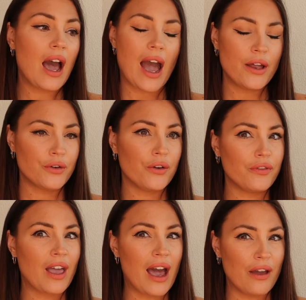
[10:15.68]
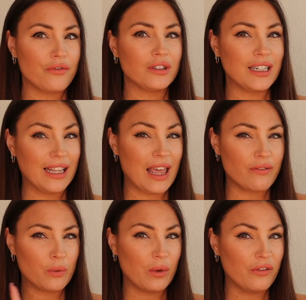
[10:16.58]
I don't know if the iPhone
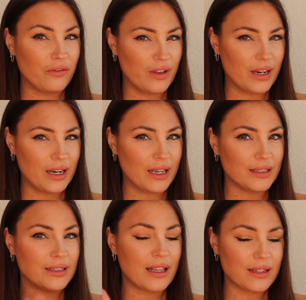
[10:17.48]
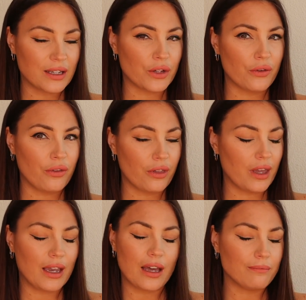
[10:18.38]
11 will fit in it. That's a good
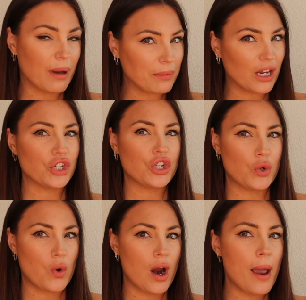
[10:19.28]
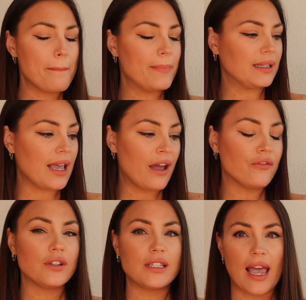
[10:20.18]
thing, I'm not sure. But the
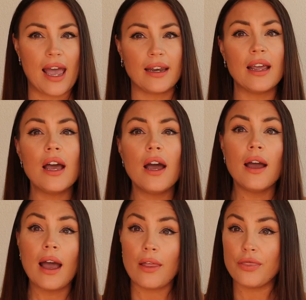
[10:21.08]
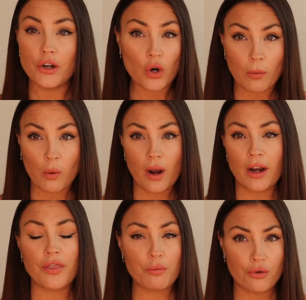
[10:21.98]
iPhone 10, the normal
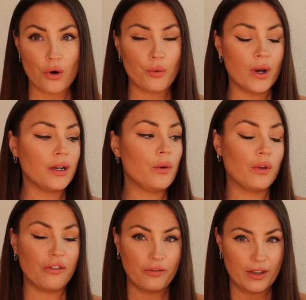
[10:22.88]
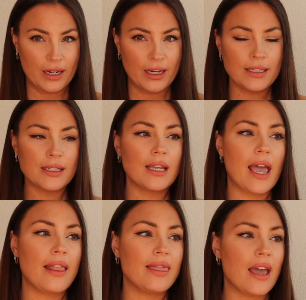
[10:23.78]
one, not the Pro one, will fit in it.
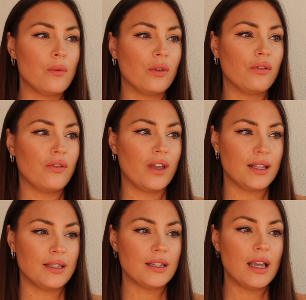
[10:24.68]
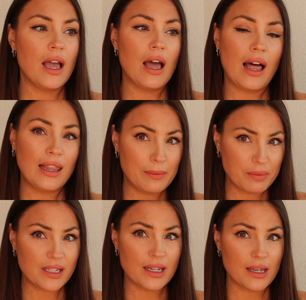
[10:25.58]
And then will fit a
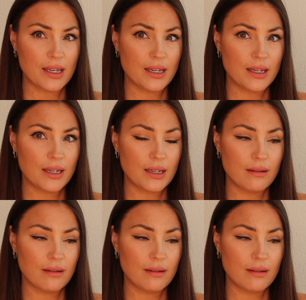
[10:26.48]
lipstick